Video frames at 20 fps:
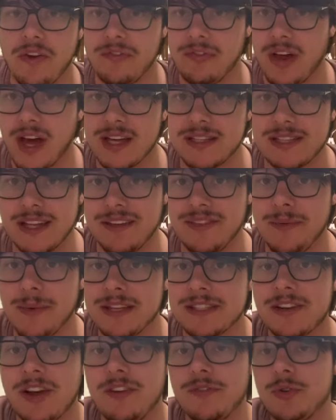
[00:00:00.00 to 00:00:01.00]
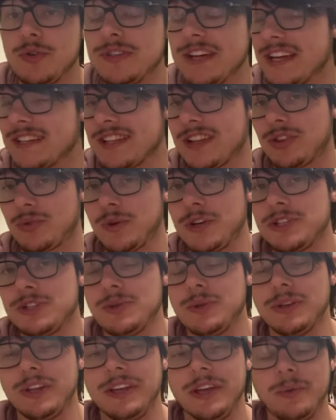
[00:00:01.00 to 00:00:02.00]
to Vladislav Namestnikov, who takes a
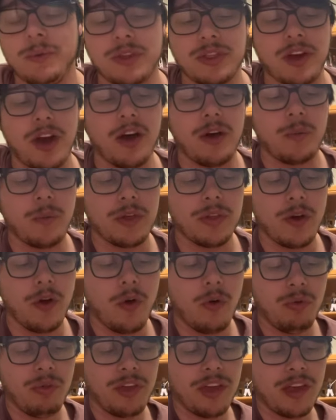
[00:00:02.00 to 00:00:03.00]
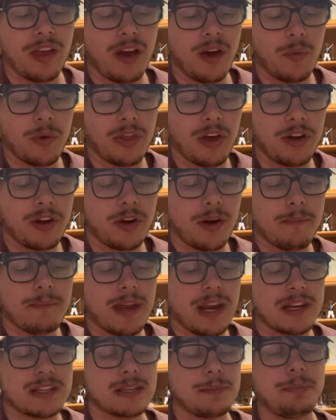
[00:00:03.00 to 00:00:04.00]
3-2 lead with, with only with under a
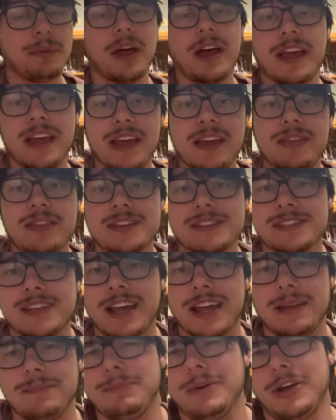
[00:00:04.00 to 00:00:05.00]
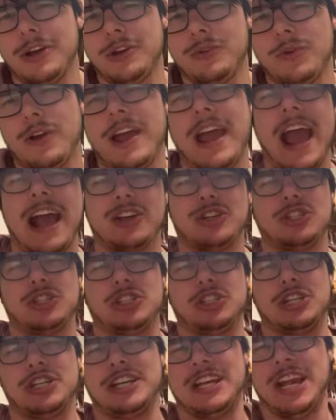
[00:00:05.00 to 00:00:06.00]
minute to play in the second period
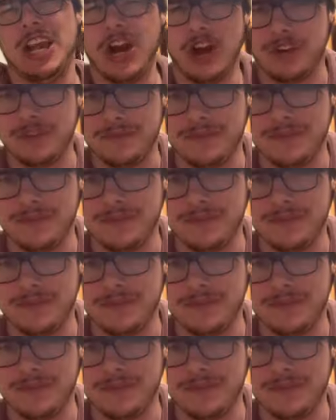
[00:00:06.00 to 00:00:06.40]
reaction here.